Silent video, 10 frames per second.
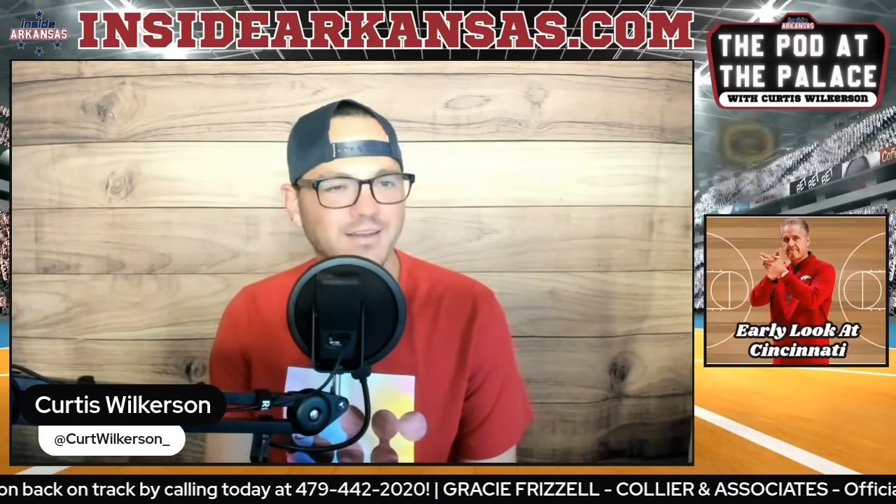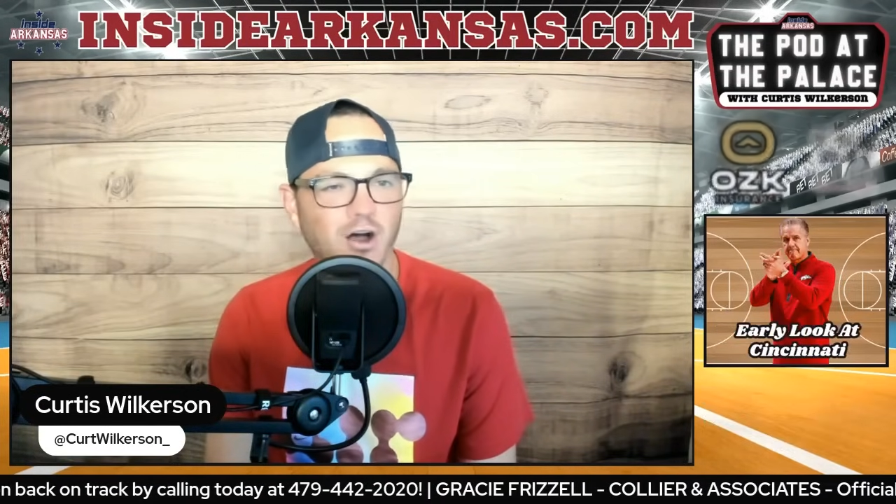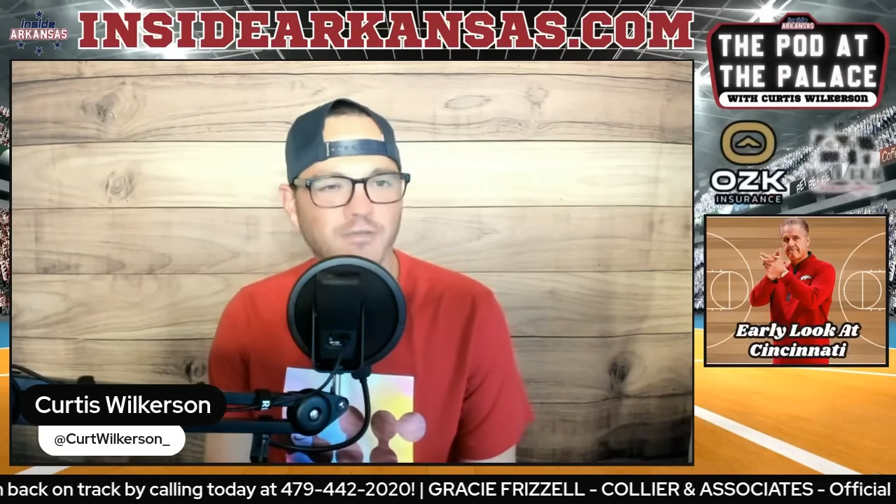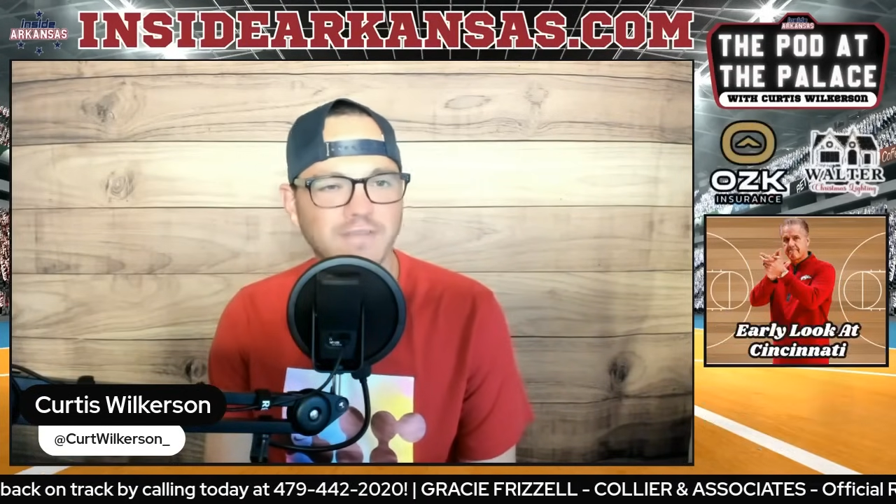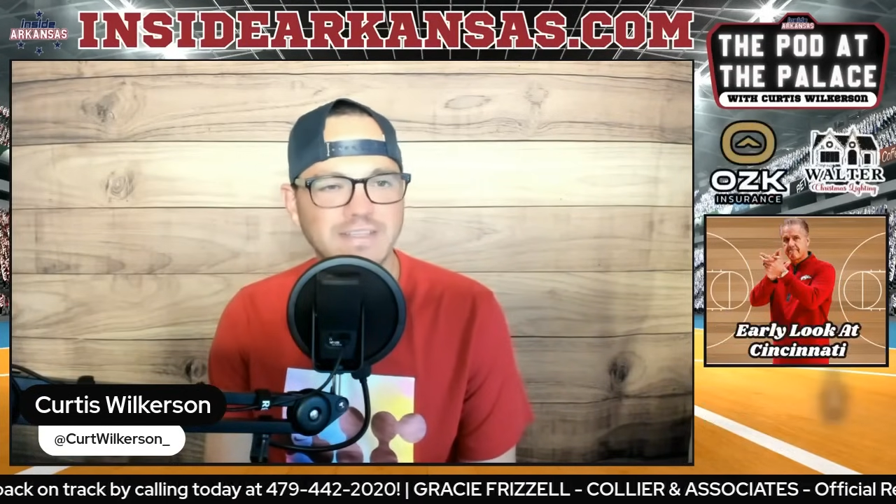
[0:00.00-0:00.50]

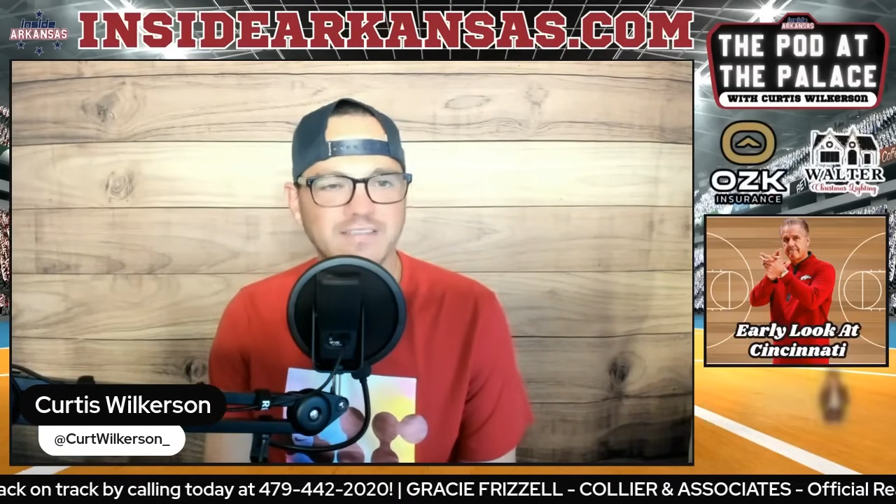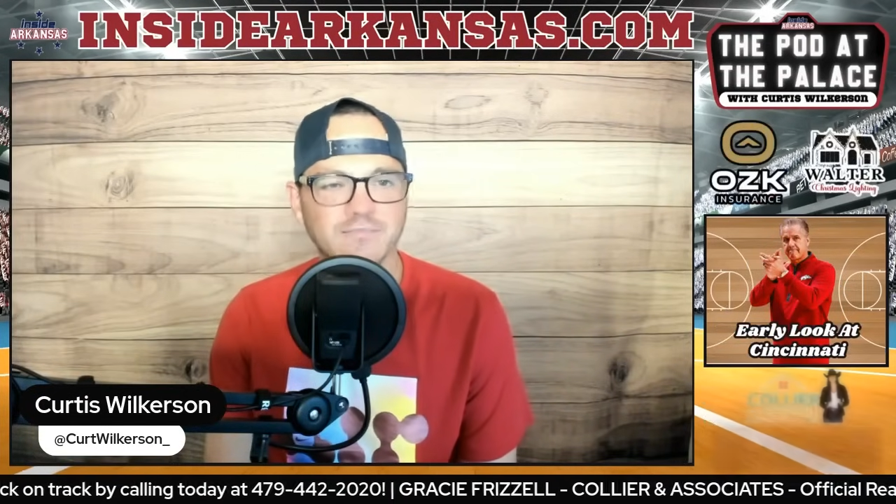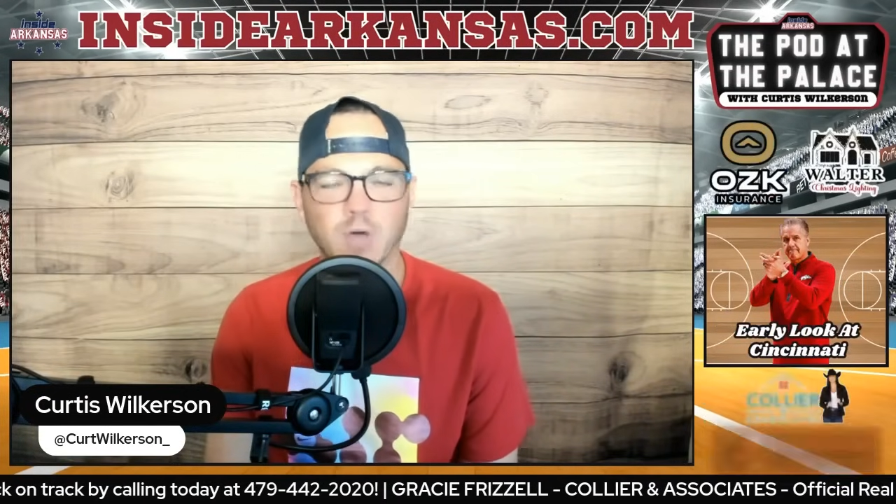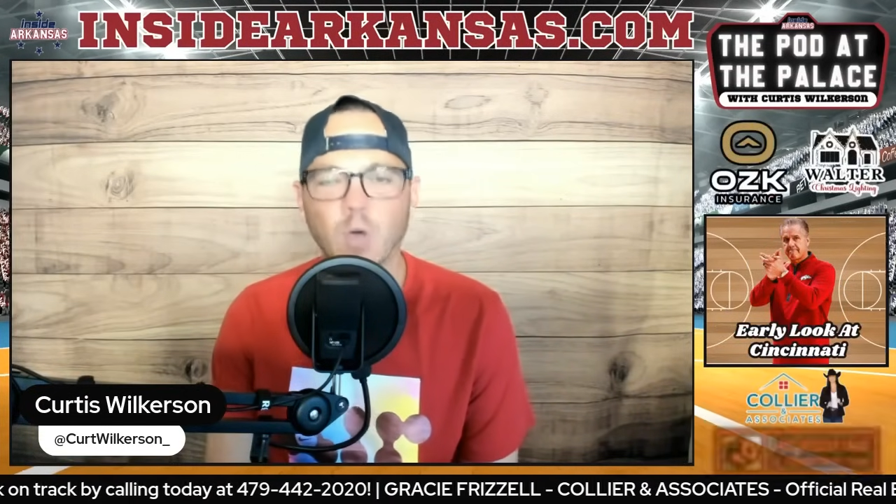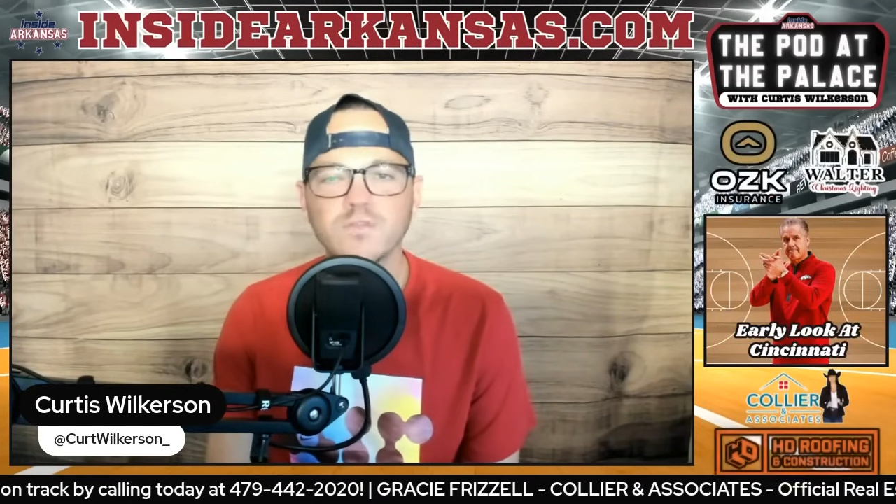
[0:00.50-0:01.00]
offensive
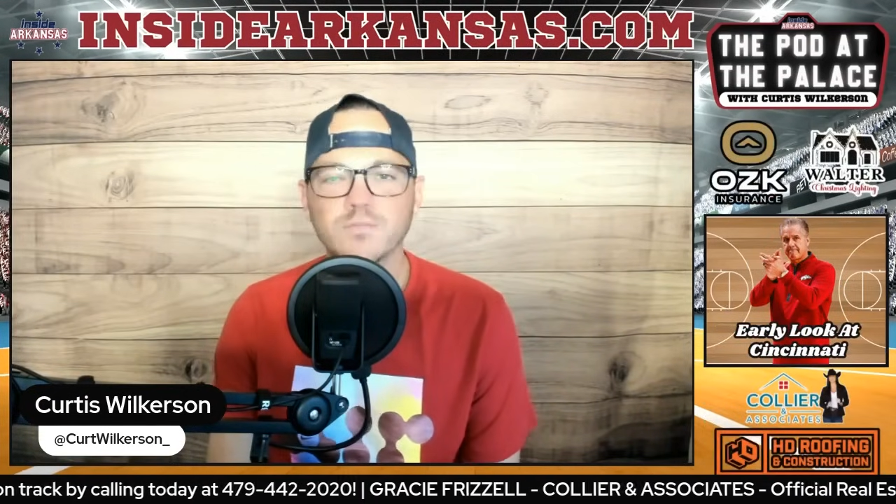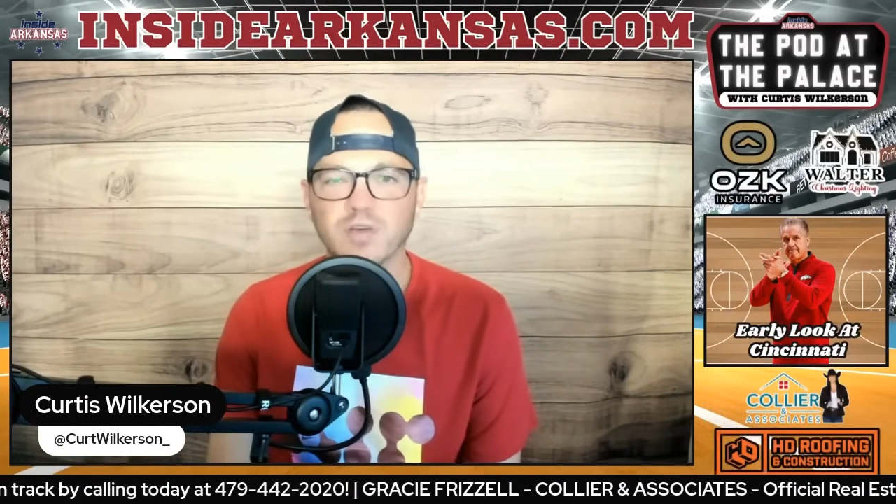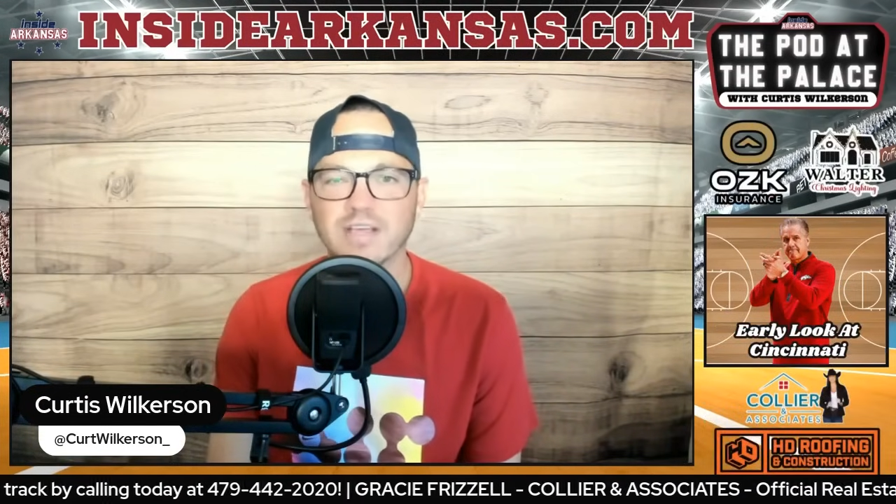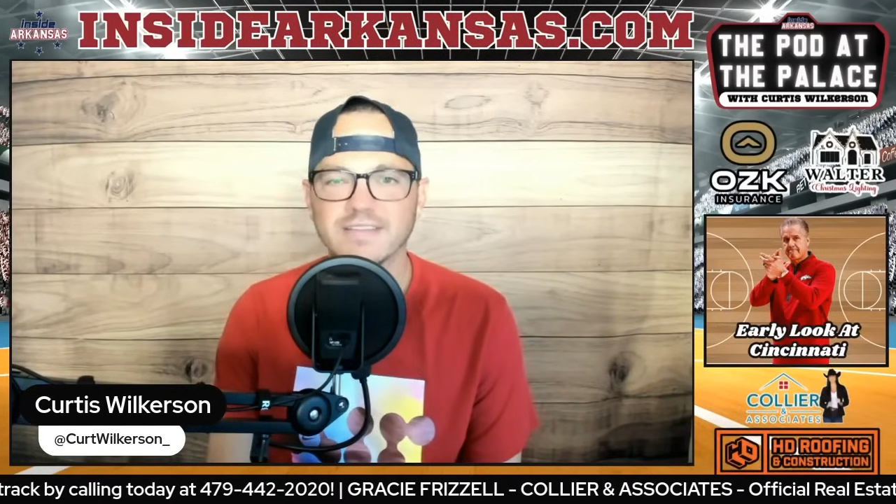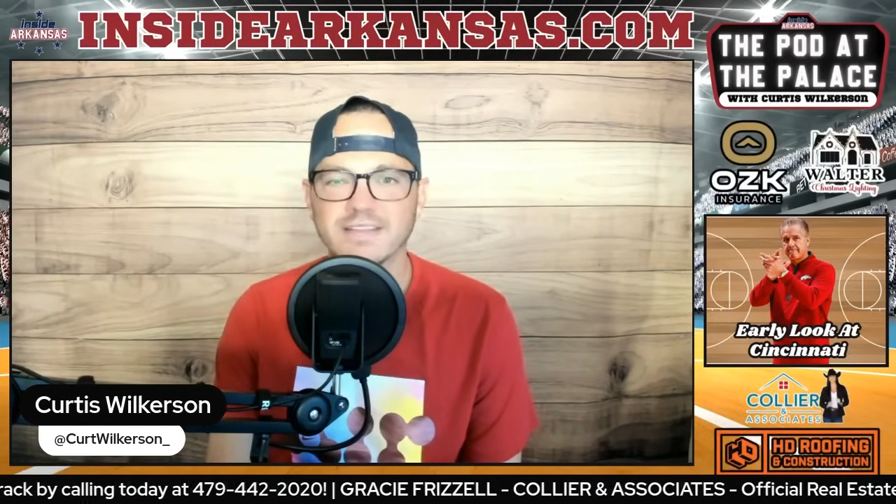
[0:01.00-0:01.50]
post
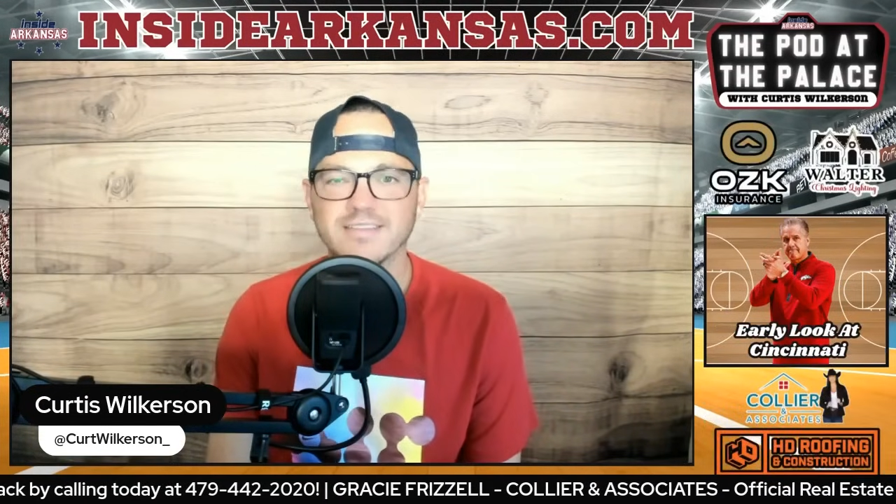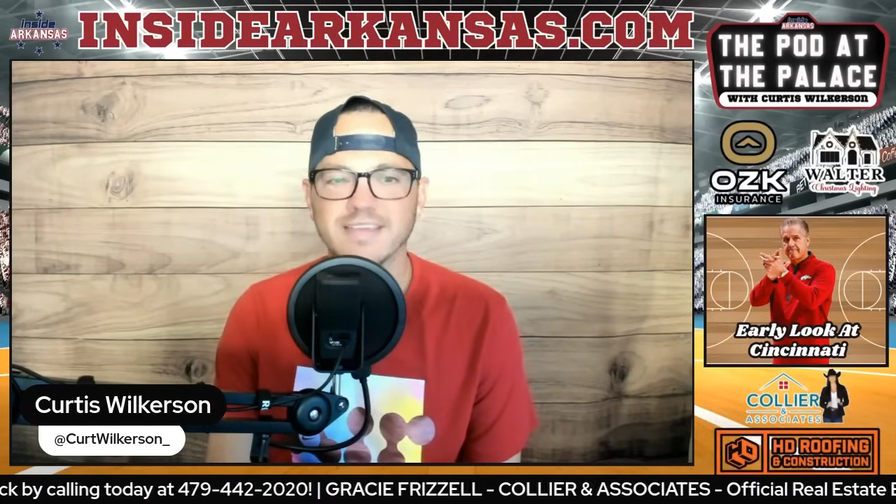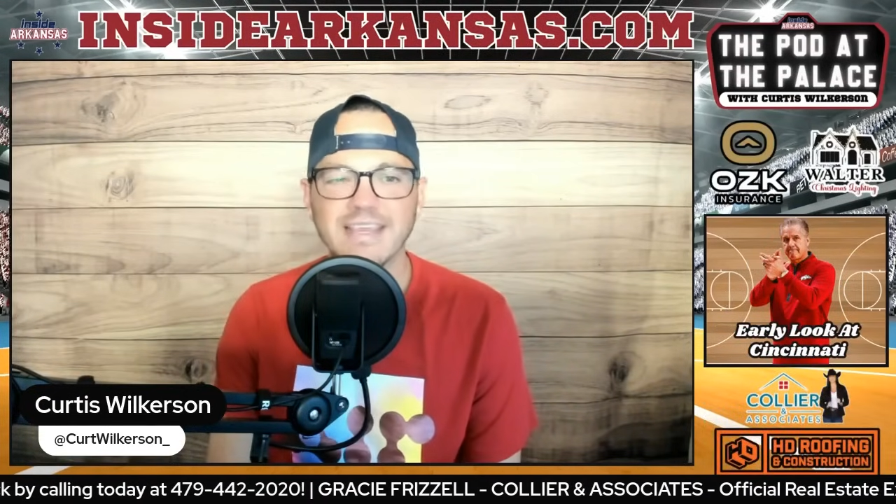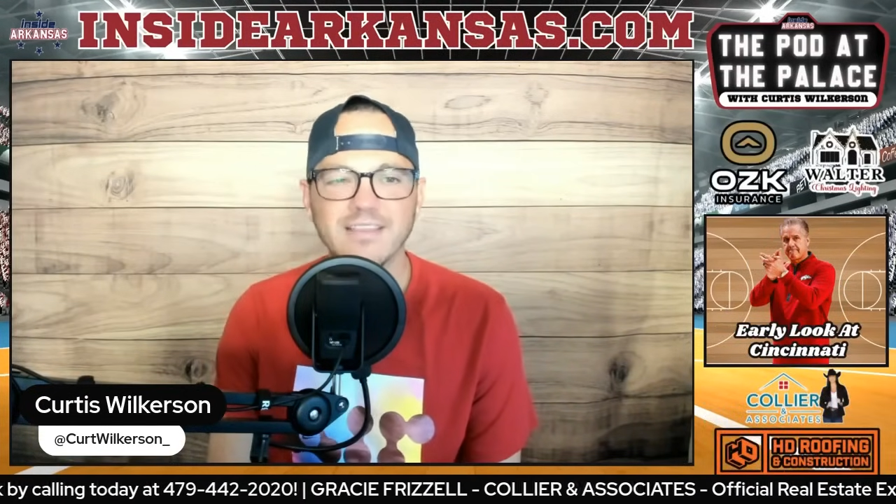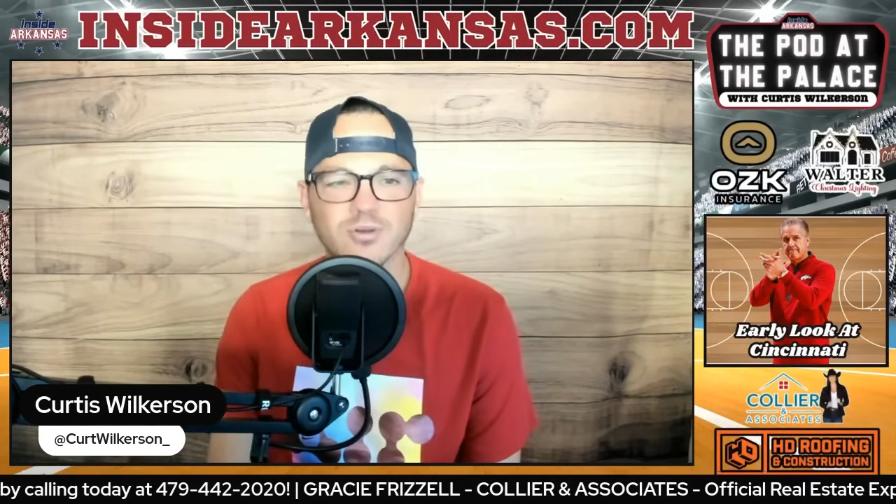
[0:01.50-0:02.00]
presence
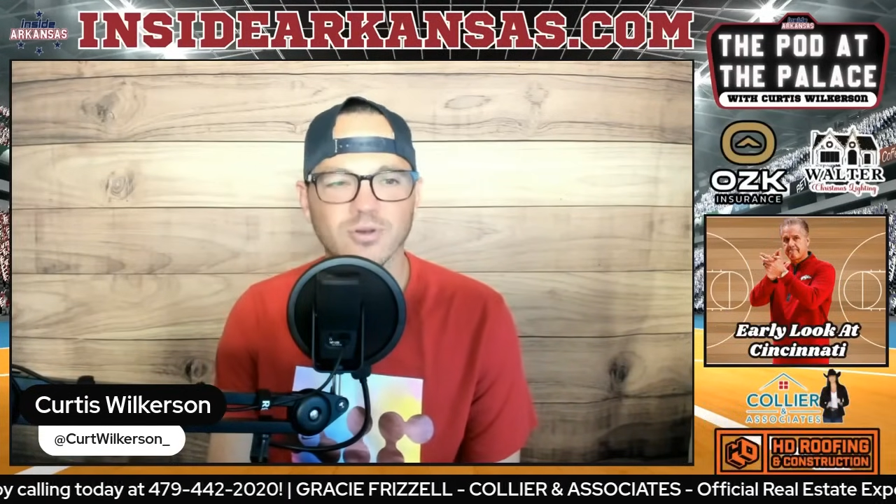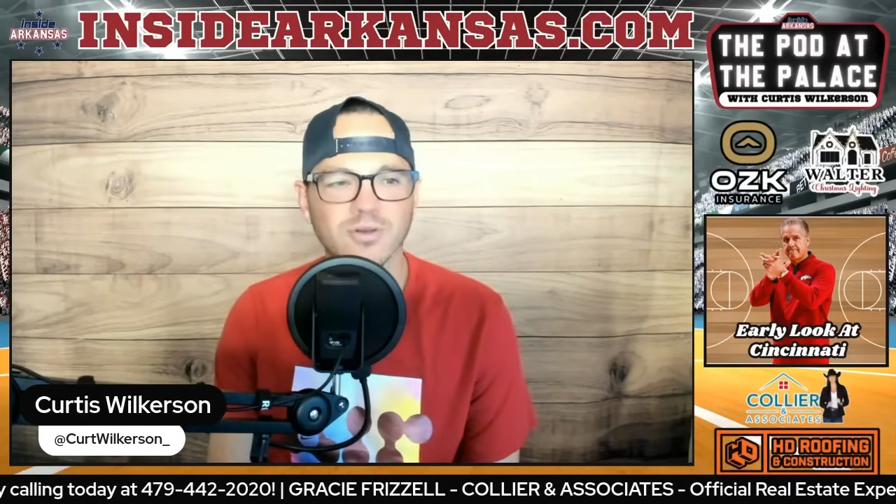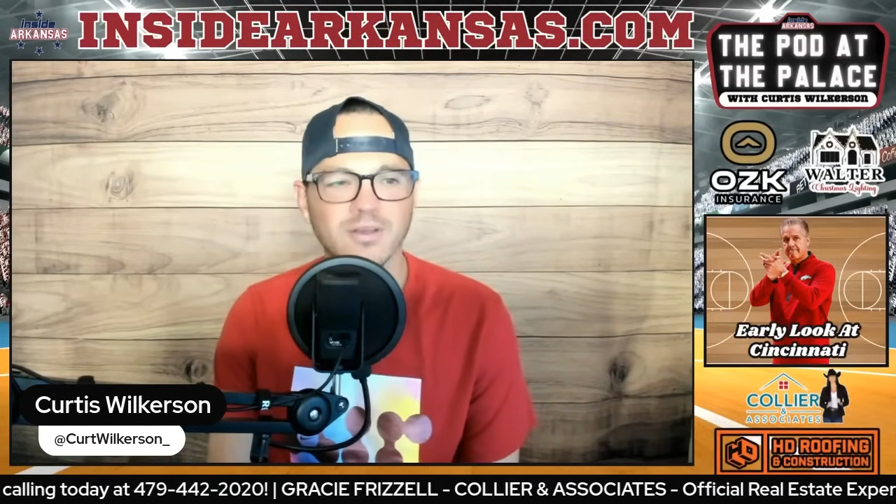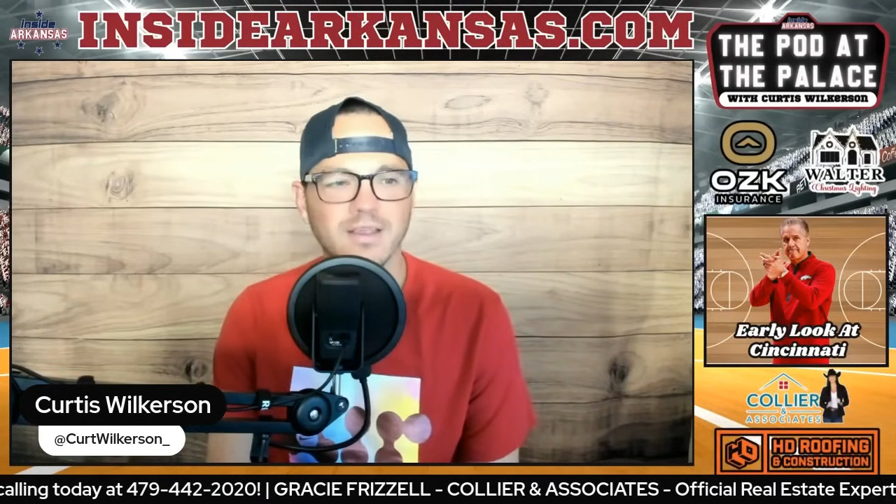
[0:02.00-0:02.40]
either.